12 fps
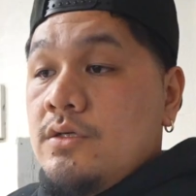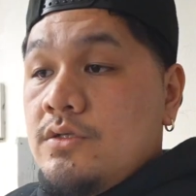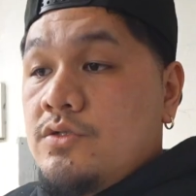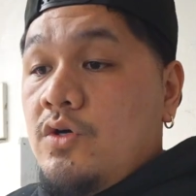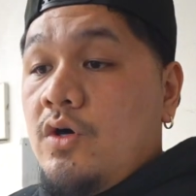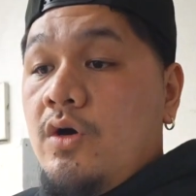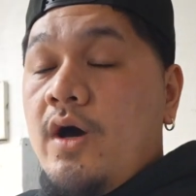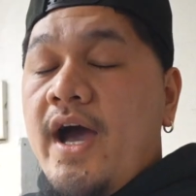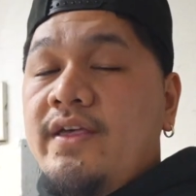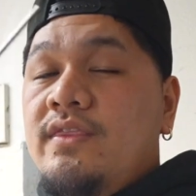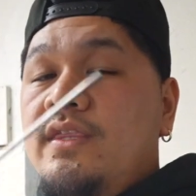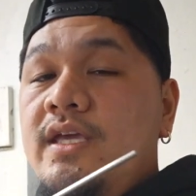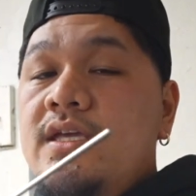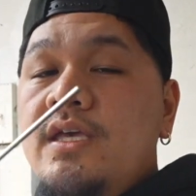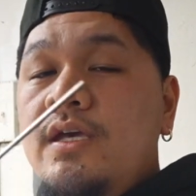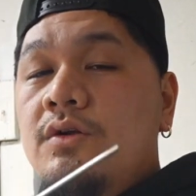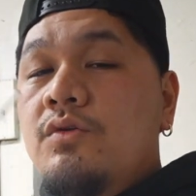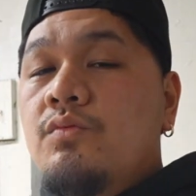So I think
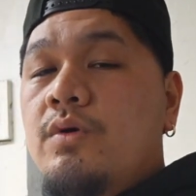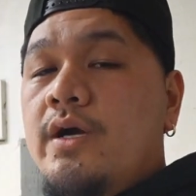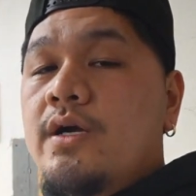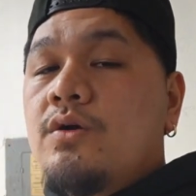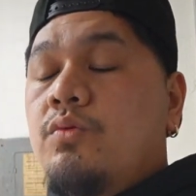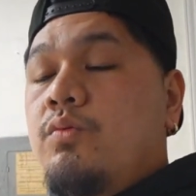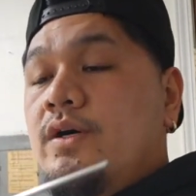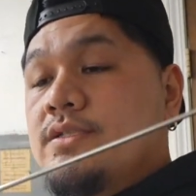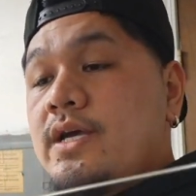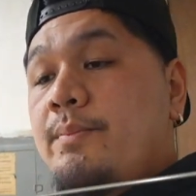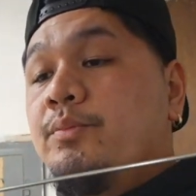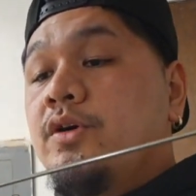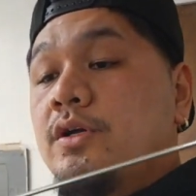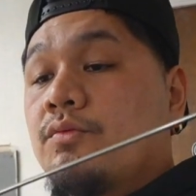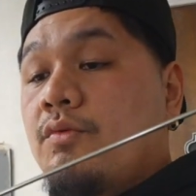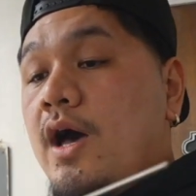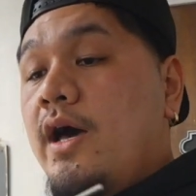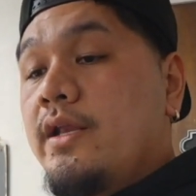it'll work once I put a
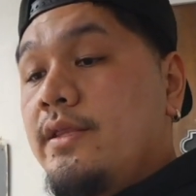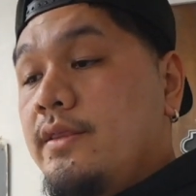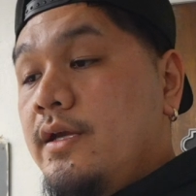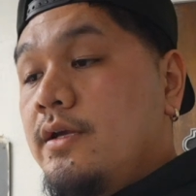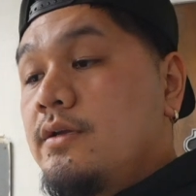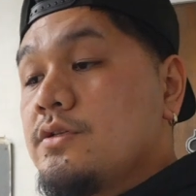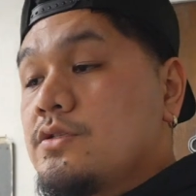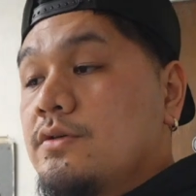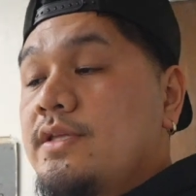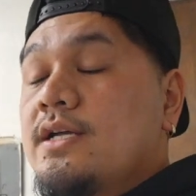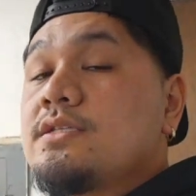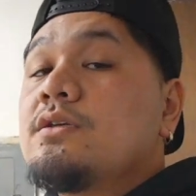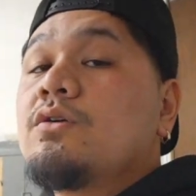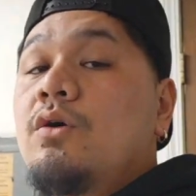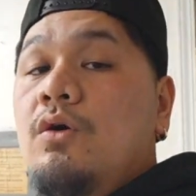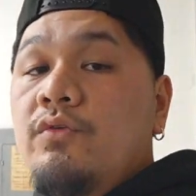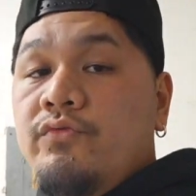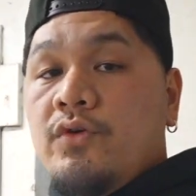rod in there. So that's the
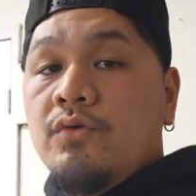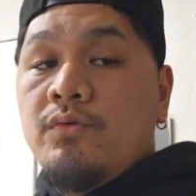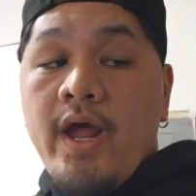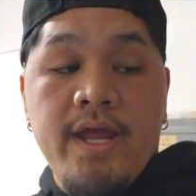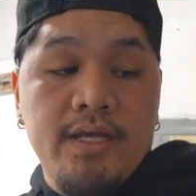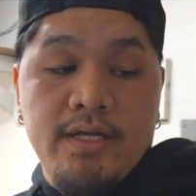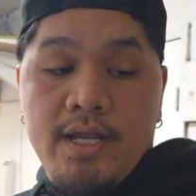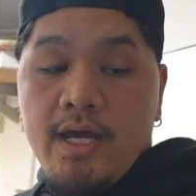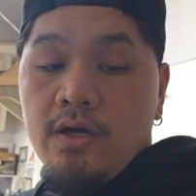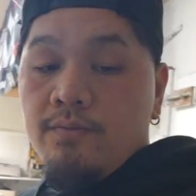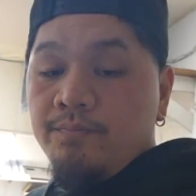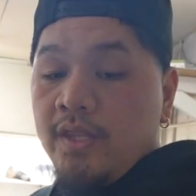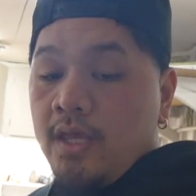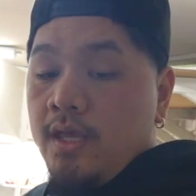goal for right now.